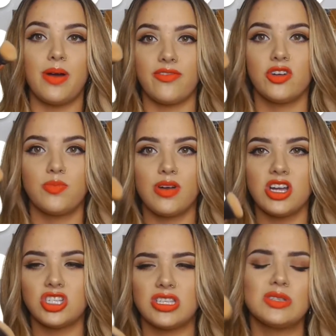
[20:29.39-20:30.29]
Buffer
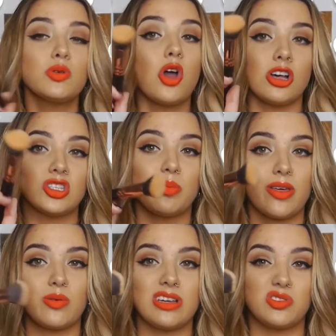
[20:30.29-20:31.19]
Brush. This one also,
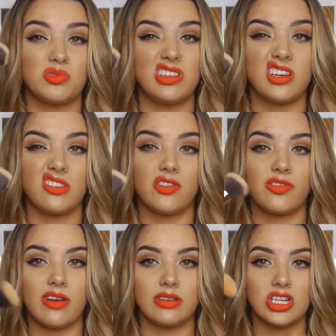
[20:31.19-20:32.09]
by the way, is really good for
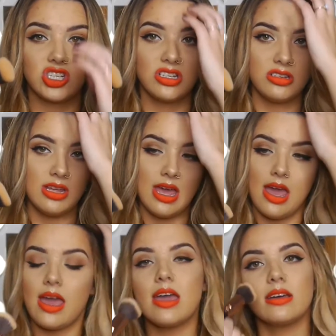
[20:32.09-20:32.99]
foundation
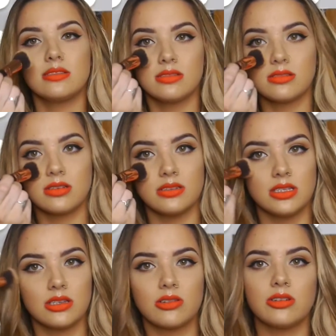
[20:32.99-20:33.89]
and
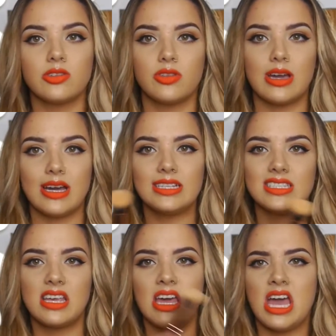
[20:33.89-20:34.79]
concealer under the
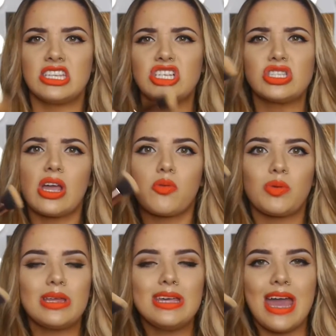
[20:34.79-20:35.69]
eyes. Just like
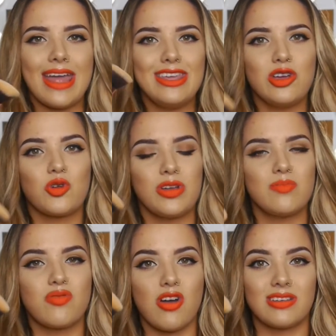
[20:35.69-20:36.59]
really any
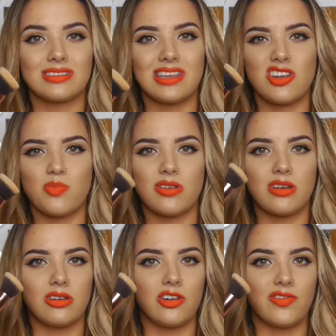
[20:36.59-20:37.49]
cream products that you're
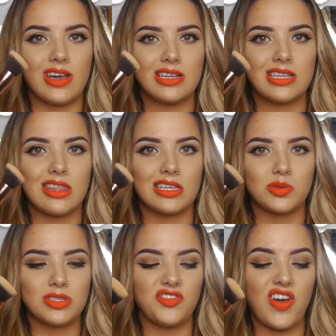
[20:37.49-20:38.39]
putting on your face, this
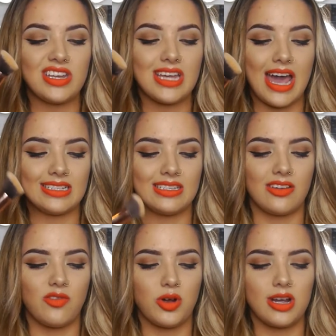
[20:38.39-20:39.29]
one's
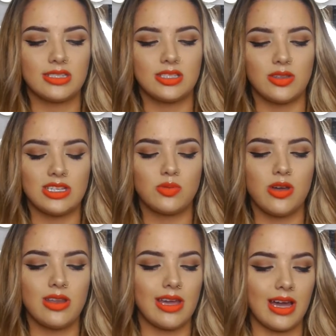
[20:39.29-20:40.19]
fantastic for it. So this
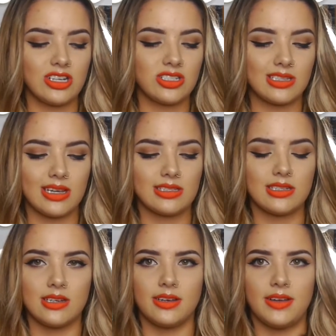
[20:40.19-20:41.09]
one, like I just like
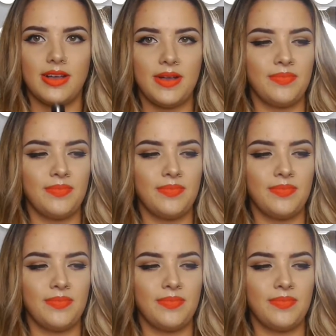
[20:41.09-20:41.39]
to